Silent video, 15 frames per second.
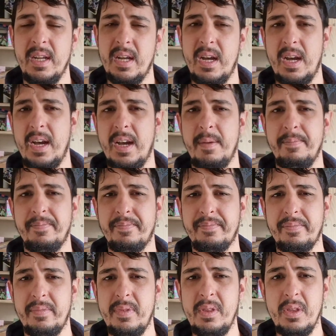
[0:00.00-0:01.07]

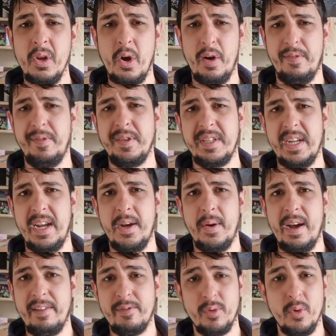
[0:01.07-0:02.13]
off the sale
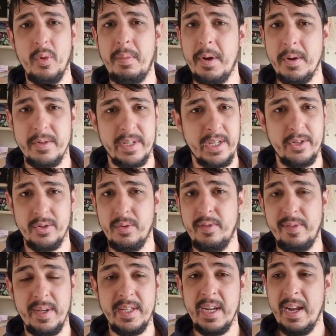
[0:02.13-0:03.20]
after all postage and all
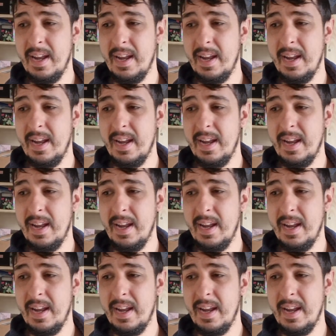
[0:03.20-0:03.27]
fees,